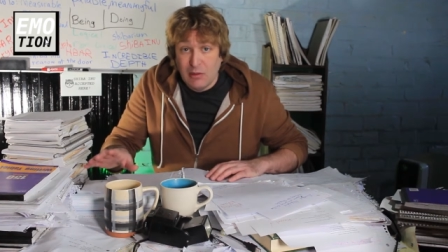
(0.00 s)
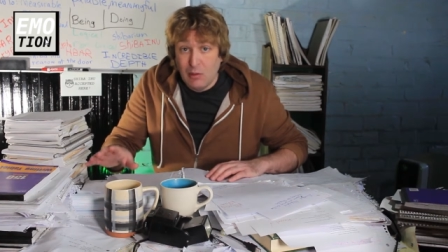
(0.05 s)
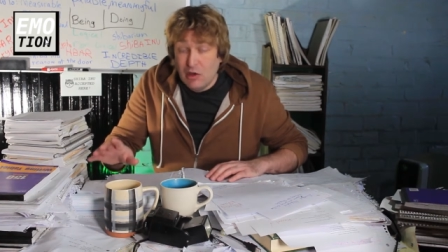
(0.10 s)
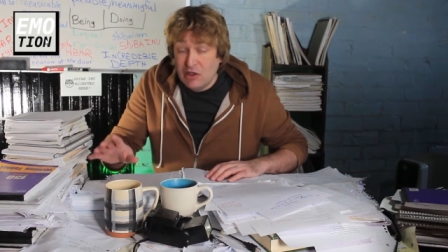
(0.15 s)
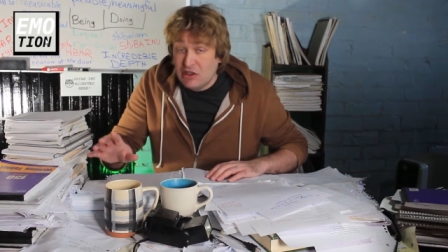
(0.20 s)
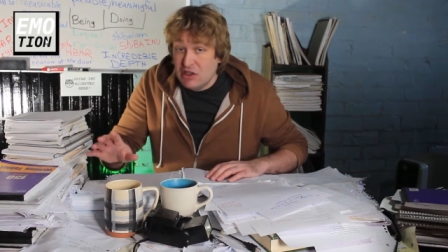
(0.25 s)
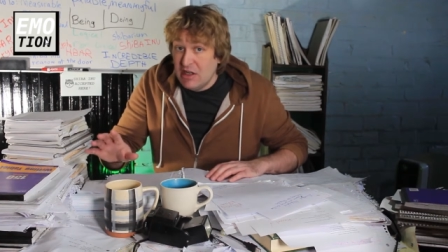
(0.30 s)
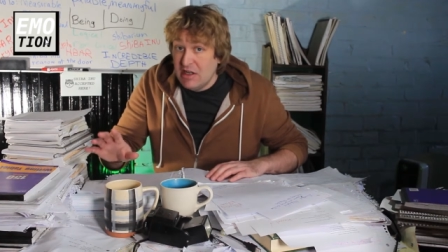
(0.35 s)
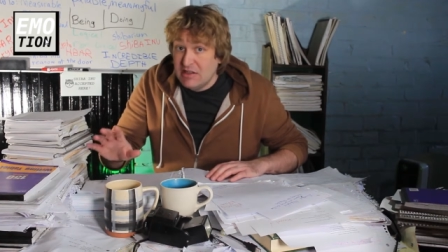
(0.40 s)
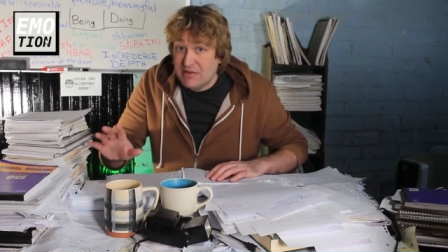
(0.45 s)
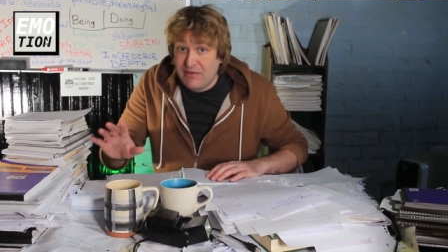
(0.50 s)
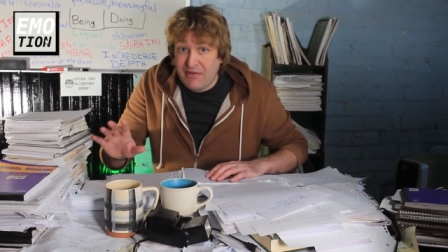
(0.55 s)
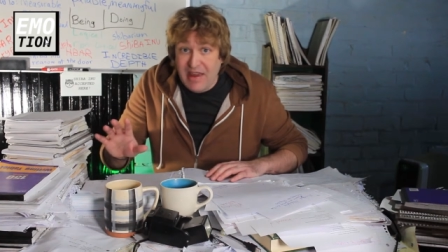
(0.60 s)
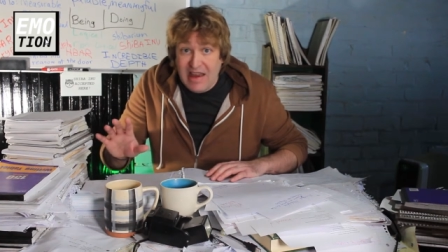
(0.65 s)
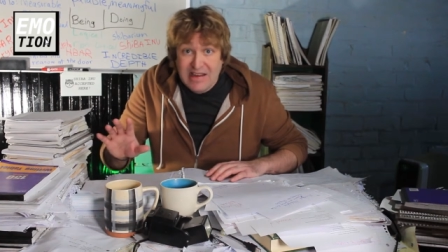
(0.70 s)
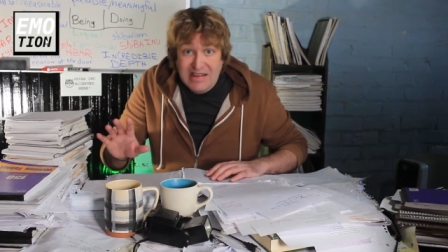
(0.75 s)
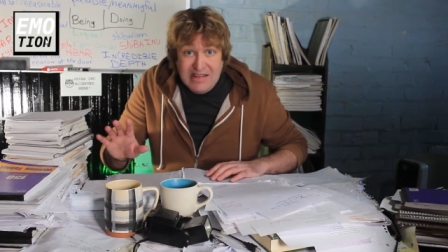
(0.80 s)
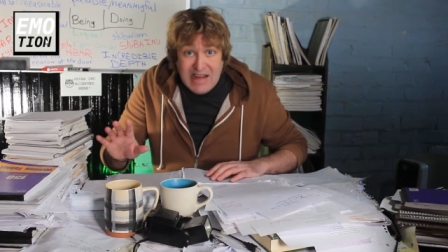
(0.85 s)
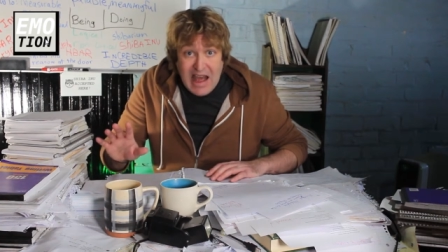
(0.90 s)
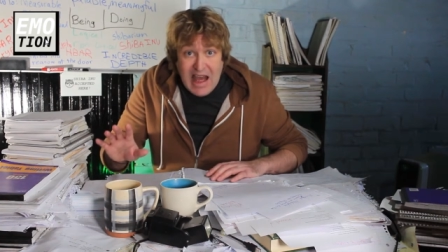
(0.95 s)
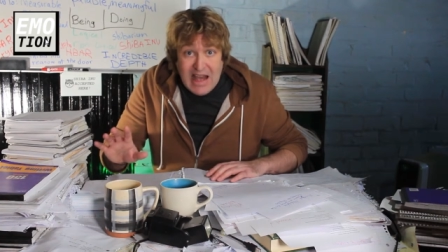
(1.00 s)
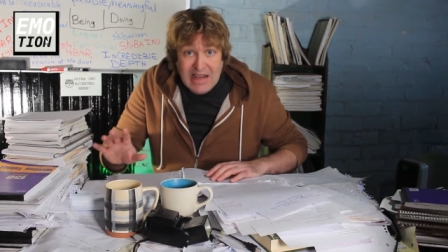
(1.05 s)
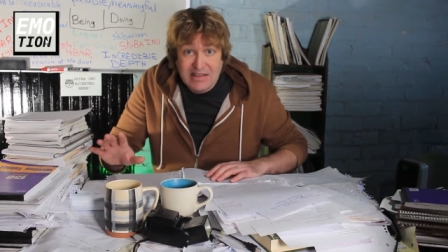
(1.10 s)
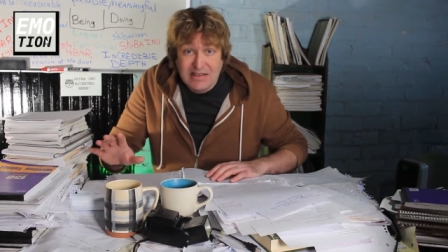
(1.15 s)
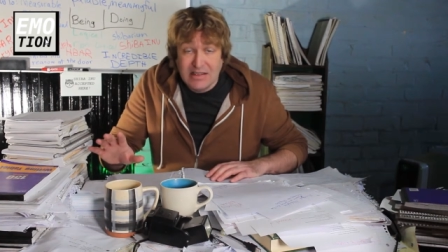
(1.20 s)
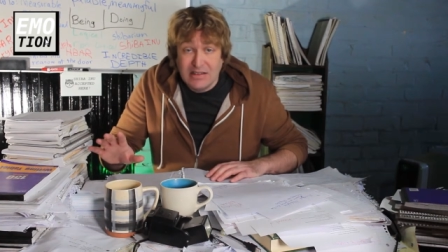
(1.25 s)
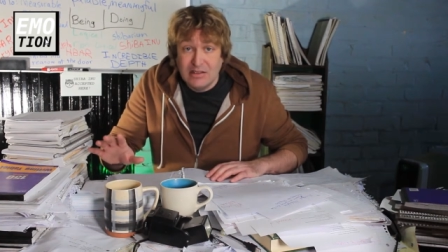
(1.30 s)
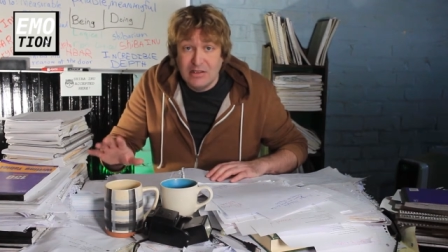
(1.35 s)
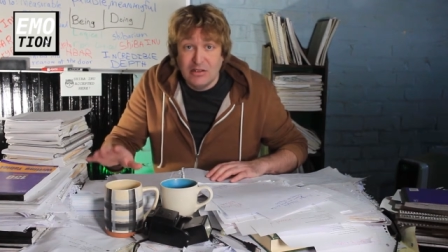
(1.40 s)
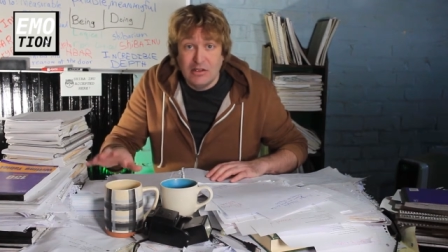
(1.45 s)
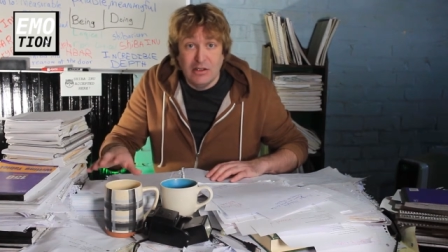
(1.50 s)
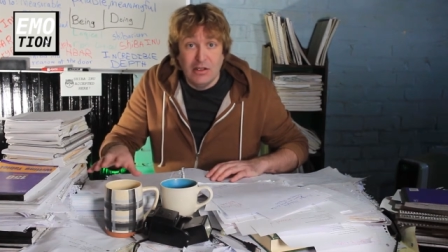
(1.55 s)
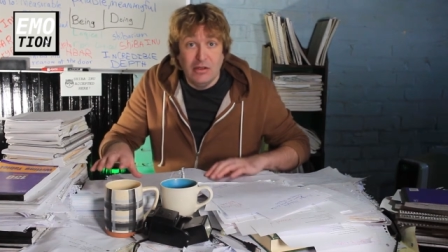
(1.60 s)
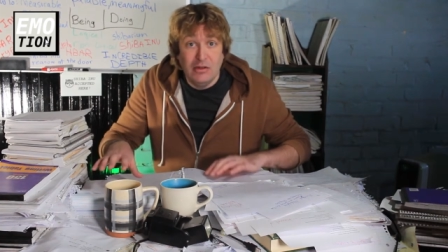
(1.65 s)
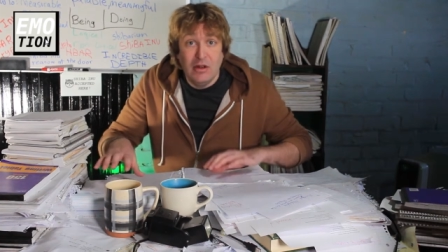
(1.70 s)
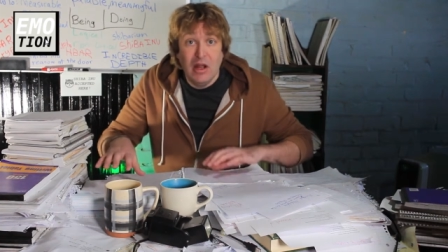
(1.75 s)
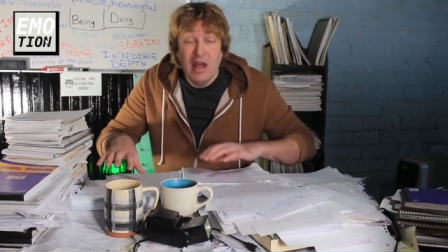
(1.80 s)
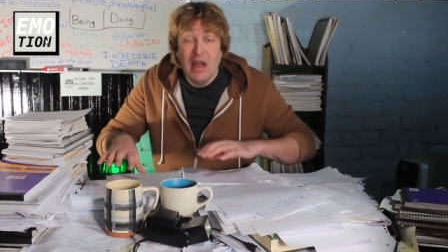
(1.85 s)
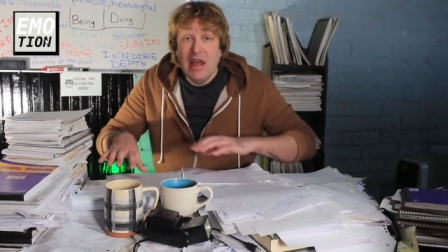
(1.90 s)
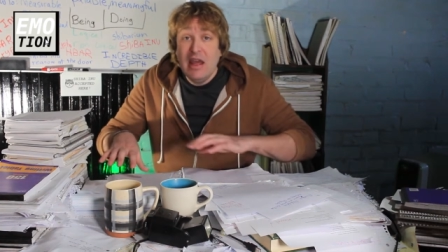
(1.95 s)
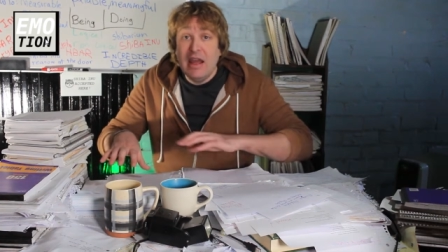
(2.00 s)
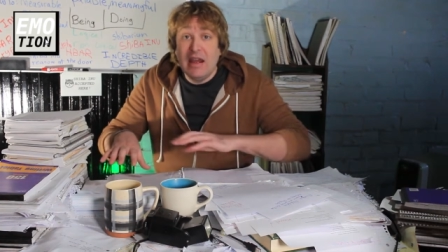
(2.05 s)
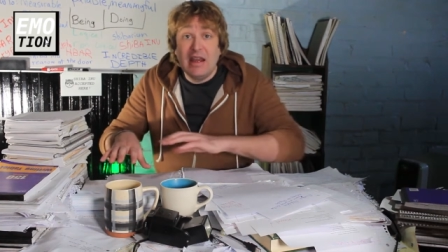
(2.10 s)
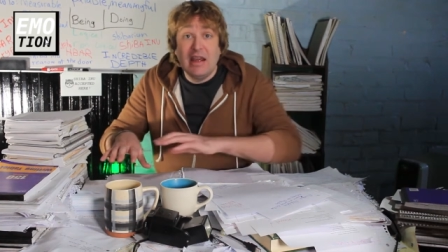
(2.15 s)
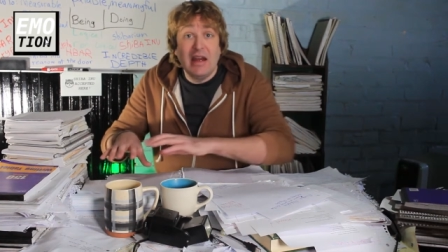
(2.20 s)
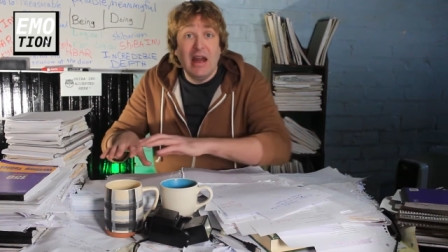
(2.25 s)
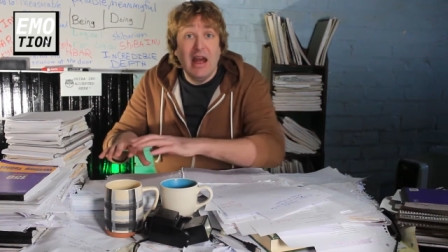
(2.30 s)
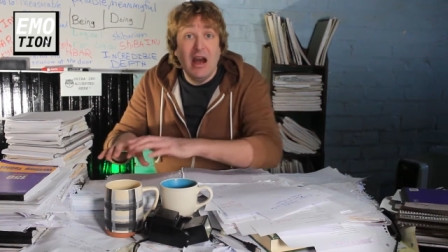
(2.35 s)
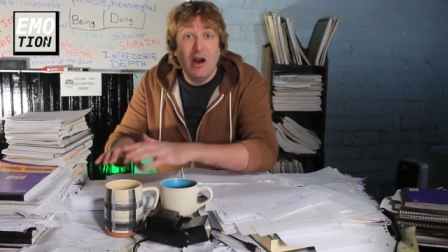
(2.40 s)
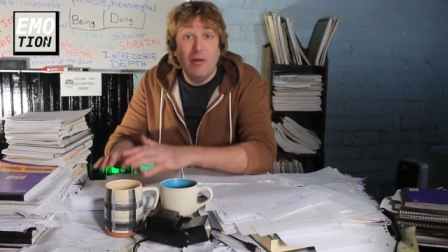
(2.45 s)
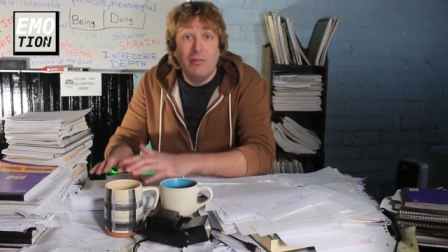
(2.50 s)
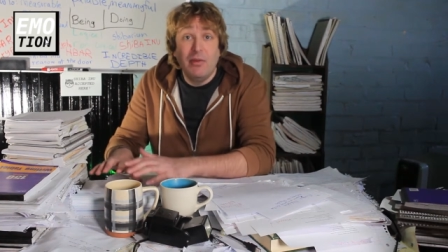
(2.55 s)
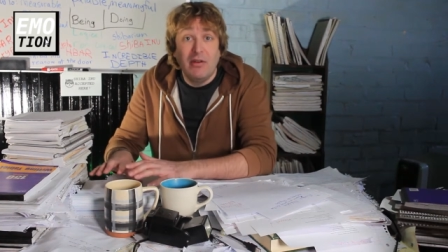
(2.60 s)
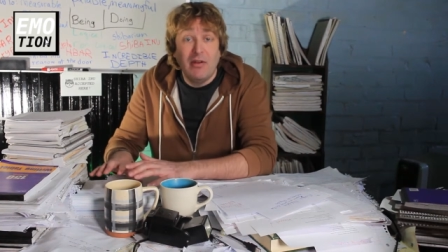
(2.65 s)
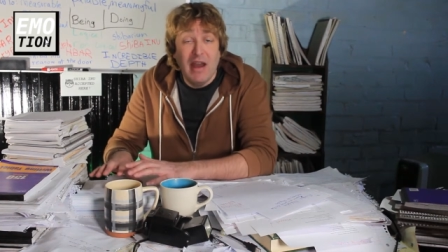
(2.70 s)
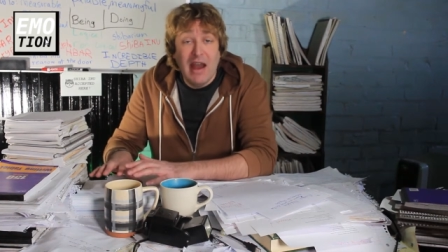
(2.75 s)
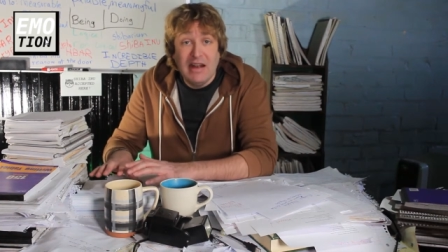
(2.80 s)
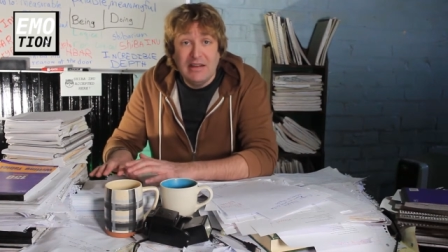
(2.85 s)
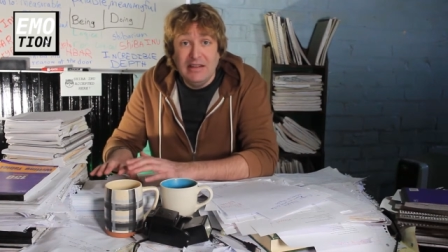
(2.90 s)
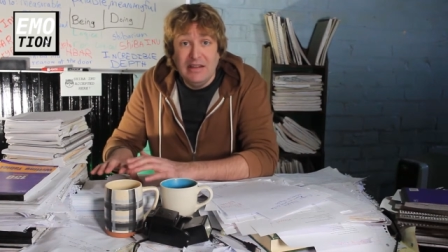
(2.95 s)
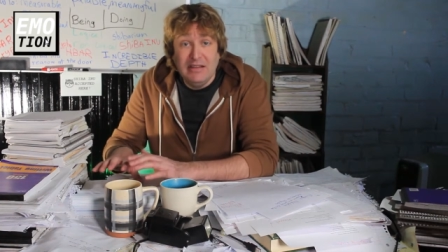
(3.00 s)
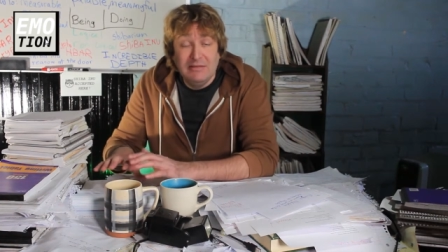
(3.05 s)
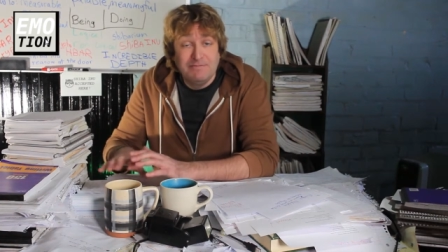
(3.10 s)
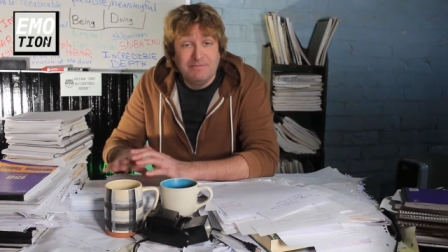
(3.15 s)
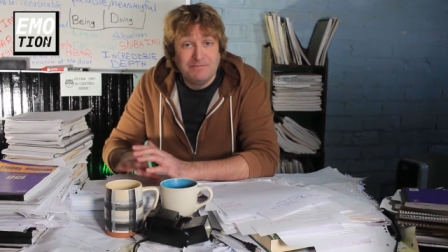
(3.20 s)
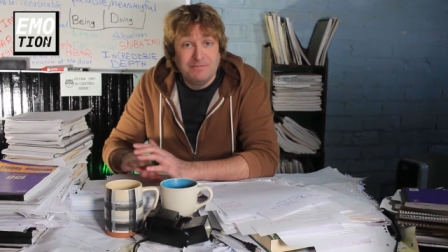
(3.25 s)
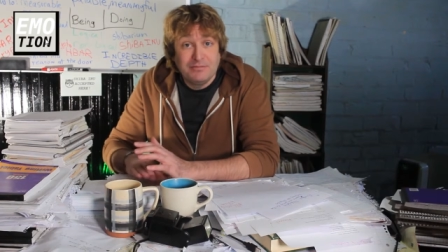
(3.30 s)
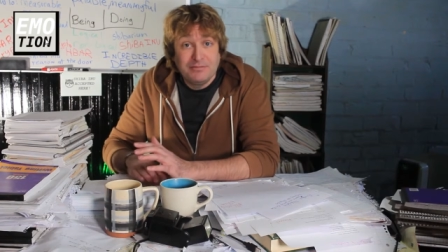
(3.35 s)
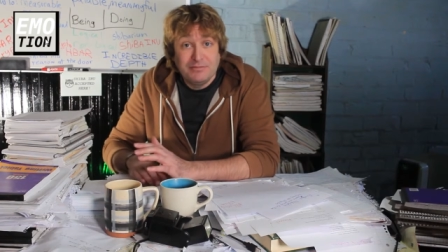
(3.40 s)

which is fantastic to do. It can help your acting